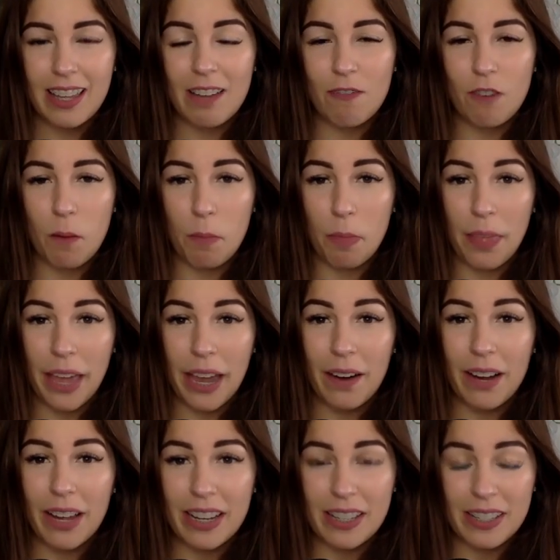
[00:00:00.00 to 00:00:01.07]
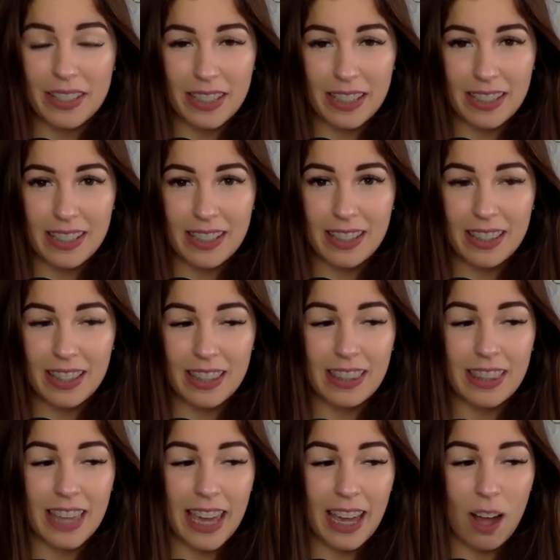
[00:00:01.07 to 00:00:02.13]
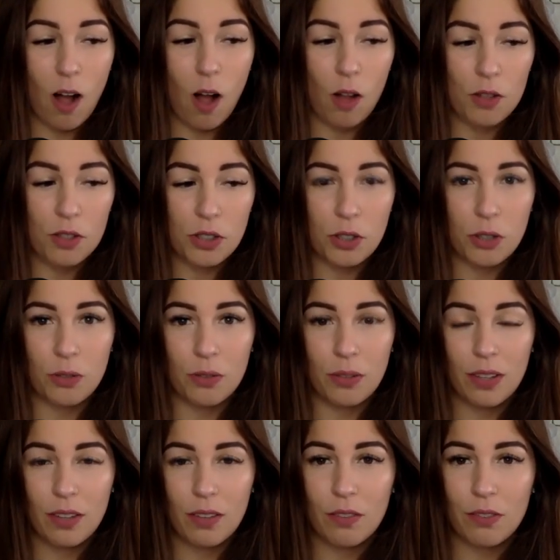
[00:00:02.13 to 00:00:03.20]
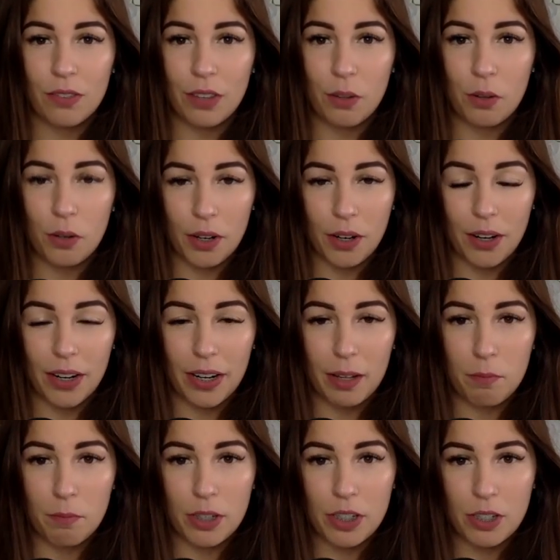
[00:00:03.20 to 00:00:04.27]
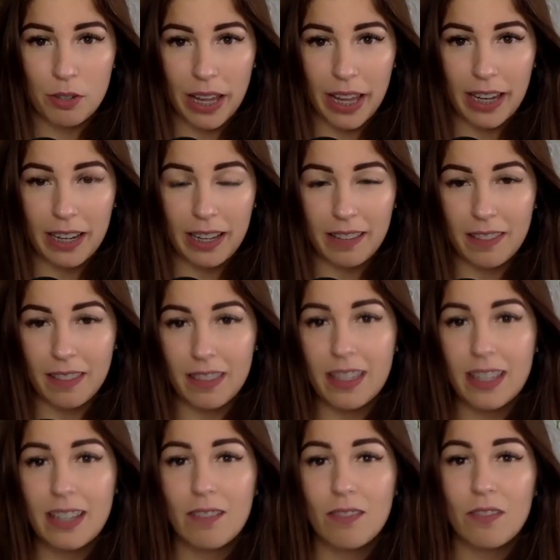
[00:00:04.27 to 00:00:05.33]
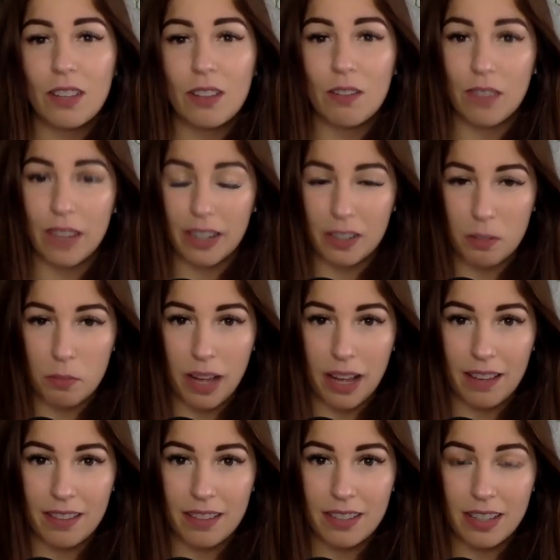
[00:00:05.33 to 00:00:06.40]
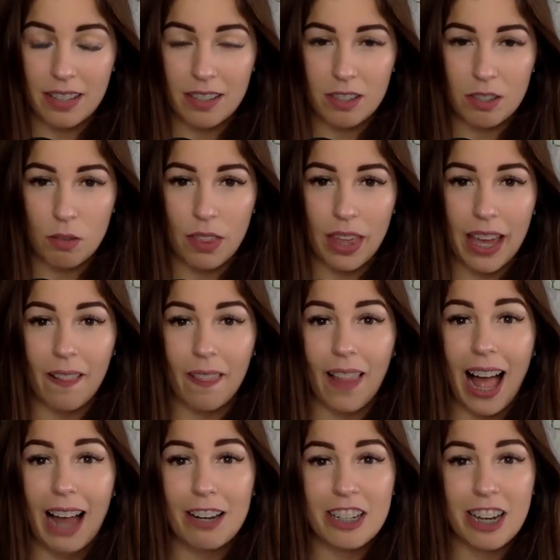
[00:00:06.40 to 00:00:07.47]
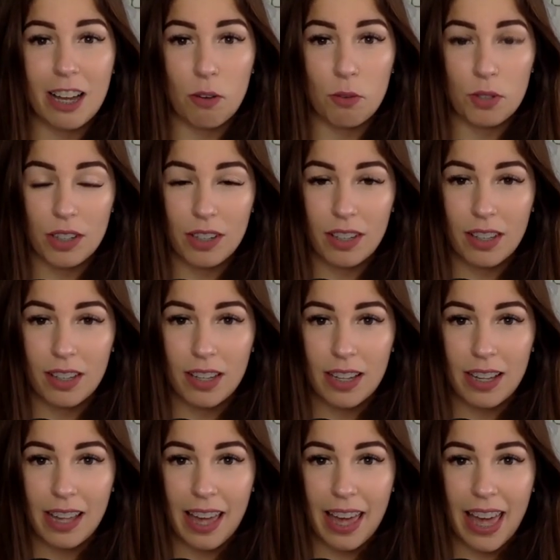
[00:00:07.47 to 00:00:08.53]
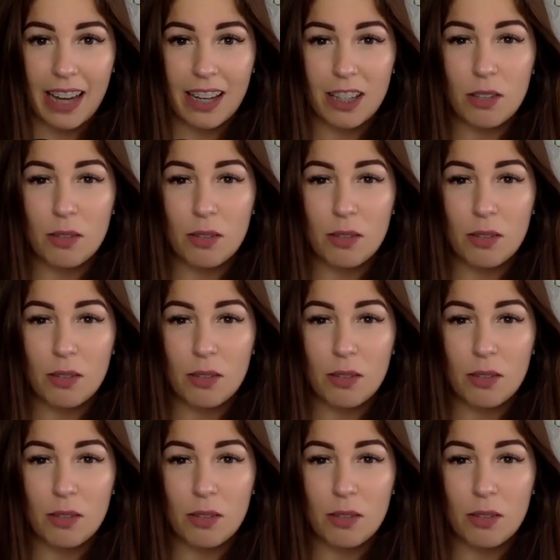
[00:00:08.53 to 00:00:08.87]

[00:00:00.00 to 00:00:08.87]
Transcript: from their innocence that they also feel hurt and betrayed and feel victimized. And so they lash out. And